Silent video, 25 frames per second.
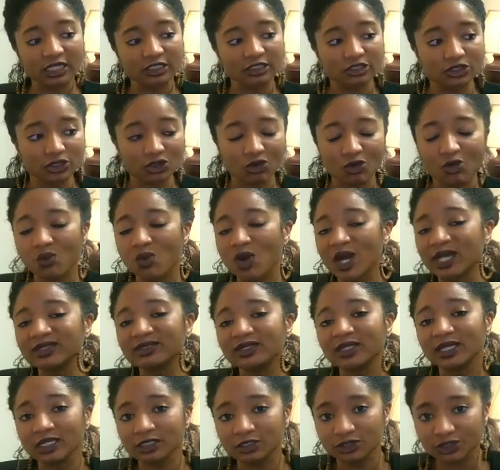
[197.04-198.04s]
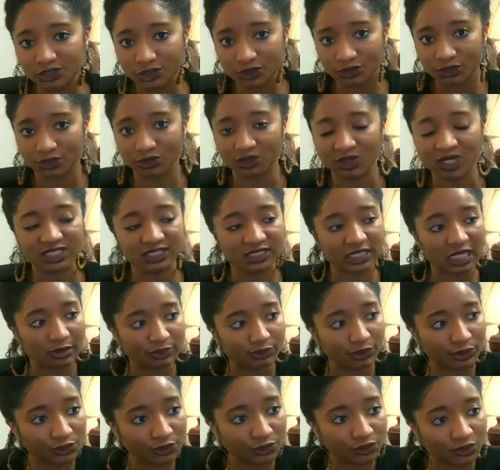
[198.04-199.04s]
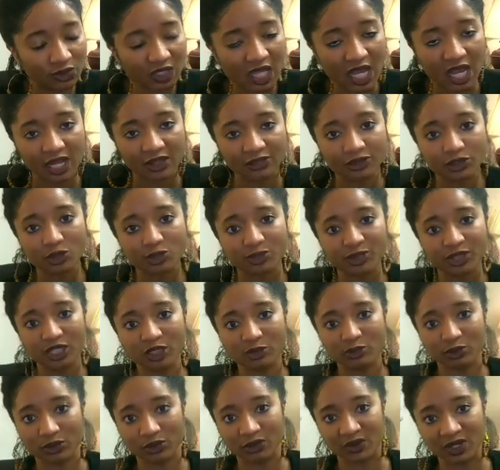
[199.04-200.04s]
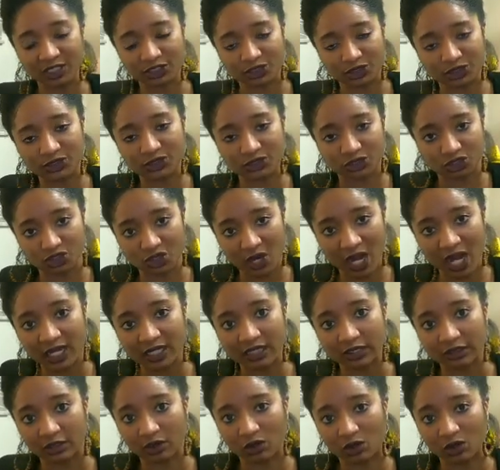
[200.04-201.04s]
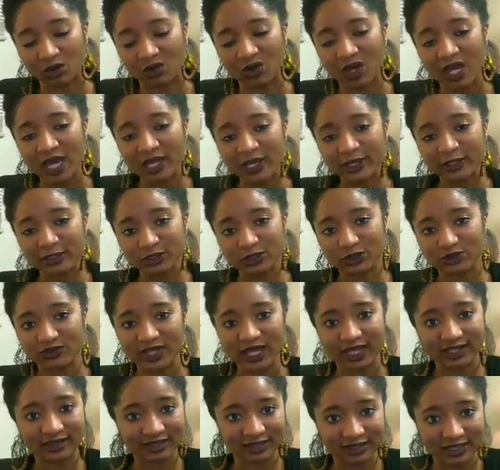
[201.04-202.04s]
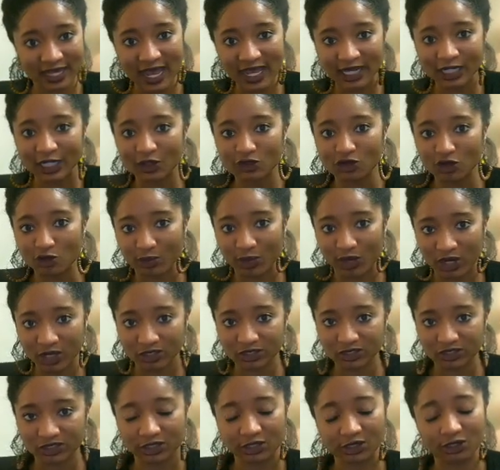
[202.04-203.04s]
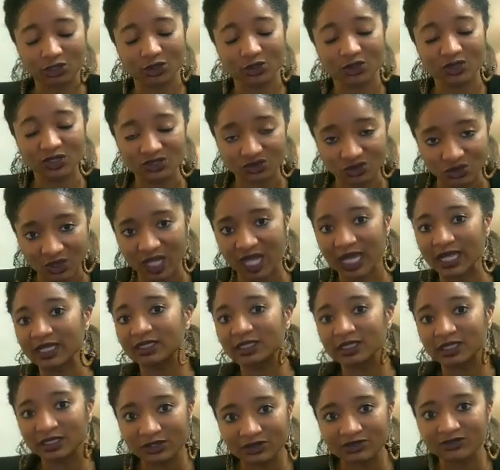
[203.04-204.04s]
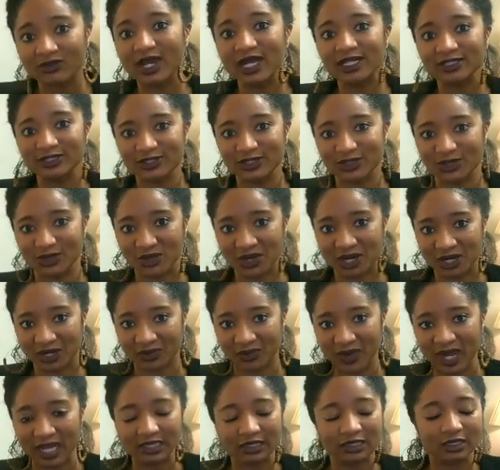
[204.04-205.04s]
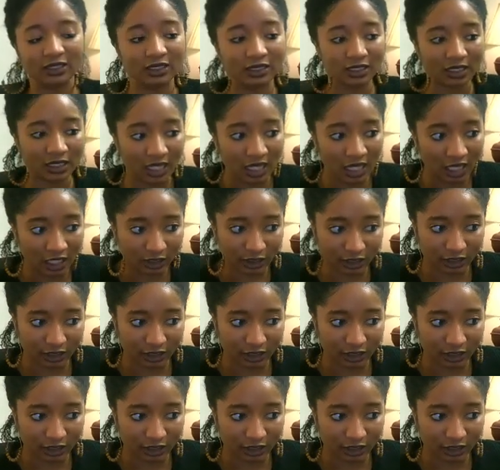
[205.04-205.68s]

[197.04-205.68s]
And so what they do is they pull other people into the triangle so that that other person, who is likely the rescuer, right? They're gonna